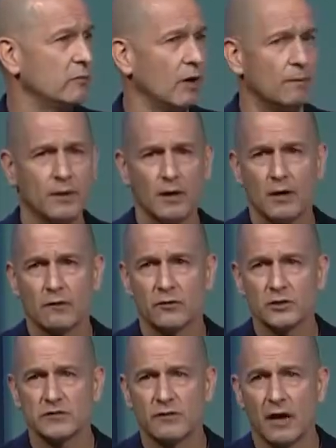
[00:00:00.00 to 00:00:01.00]
Well,
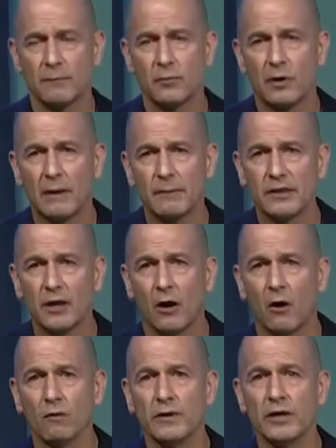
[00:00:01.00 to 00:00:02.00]
first of all, I'm probably the
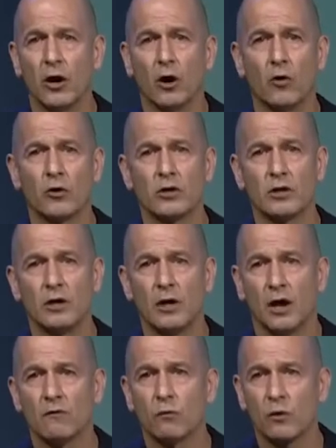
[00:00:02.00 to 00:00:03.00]
only owner
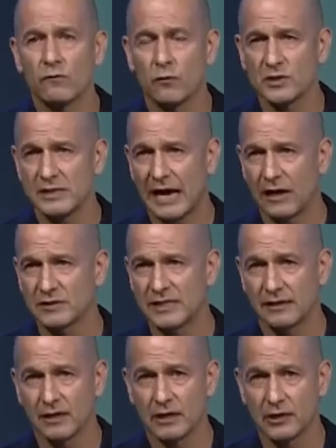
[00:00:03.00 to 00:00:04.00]
of workforce housing
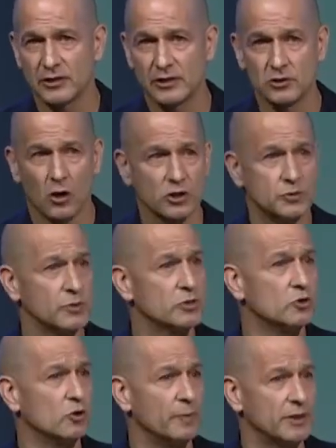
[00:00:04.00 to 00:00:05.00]
in the country that's also in the
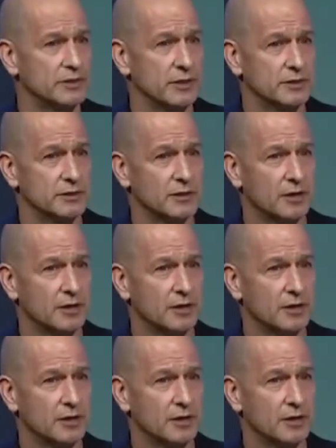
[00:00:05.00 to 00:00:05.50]
school business.